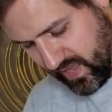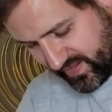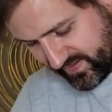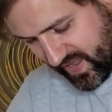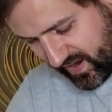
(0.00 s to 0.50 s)

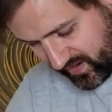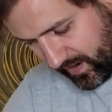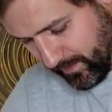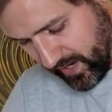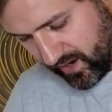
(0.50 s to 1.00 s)
That's not
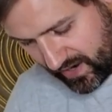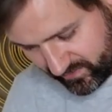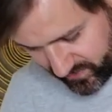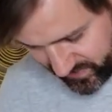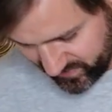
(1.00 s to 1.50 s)
coming
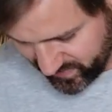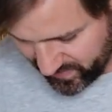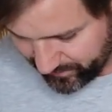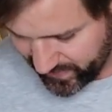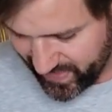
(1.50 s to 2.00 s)
out.
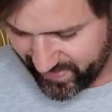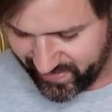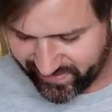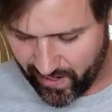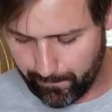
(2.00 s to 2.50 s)
Again,
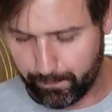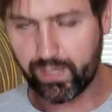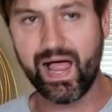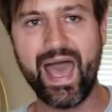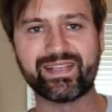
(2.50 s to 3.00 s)
these are
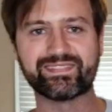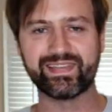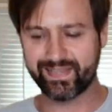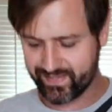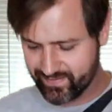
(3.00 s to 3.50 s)

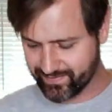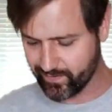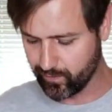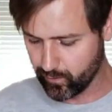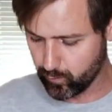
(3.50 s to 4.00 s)
plastic,
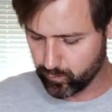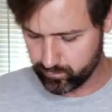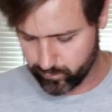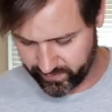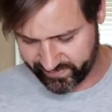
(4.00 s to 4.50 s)
so
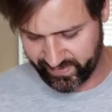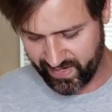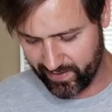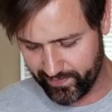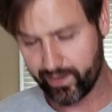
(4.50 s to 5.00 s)
we'll
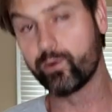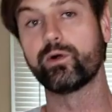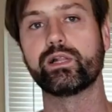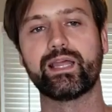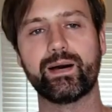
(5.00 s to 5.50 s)
see how they
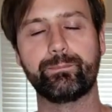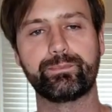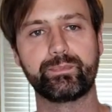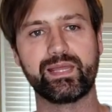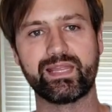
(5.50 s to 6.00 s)
hold
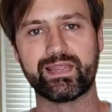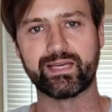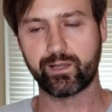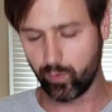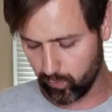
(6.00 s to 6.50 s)
up in
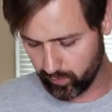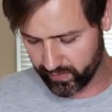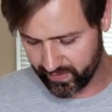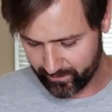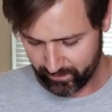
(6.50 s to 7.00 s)
the
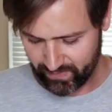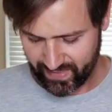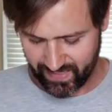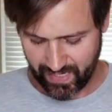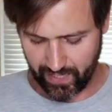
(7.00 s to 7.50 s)
cold.
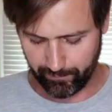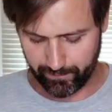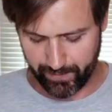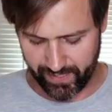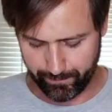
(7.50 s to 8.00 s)

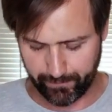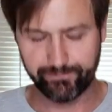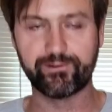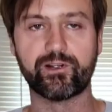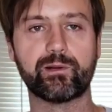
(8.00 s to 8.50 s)
It'd be
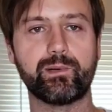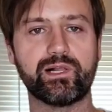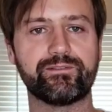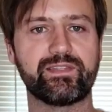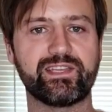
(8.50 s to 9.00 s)

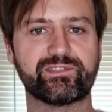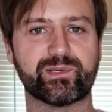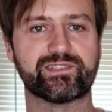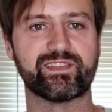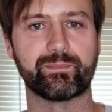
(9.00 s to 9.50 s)
preferable if these
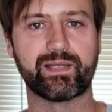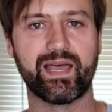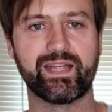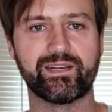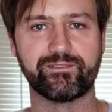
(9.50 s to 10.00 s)
were some
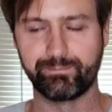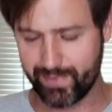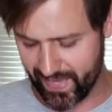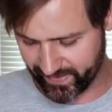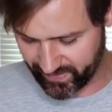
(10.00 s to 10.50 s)
kind of
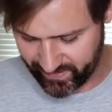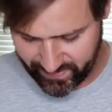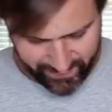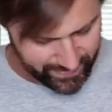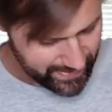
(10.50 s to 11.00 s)
metal,
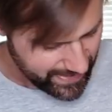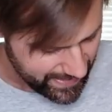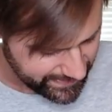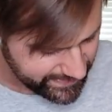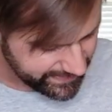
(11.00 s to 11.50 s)

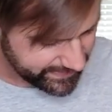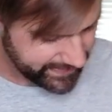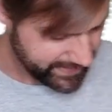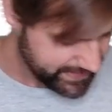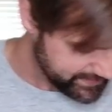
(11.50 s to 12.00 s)

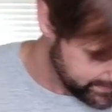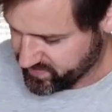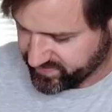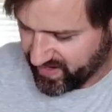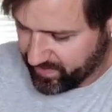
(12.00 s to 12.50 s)
ideally.
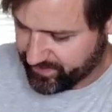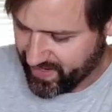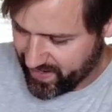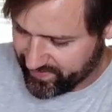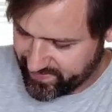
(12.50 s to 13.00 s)
Same
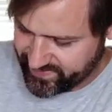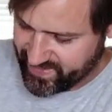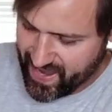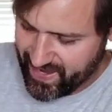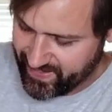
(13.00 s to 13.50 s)
thing on this
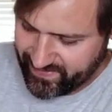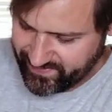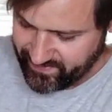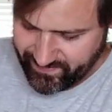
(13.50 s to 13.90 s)
side.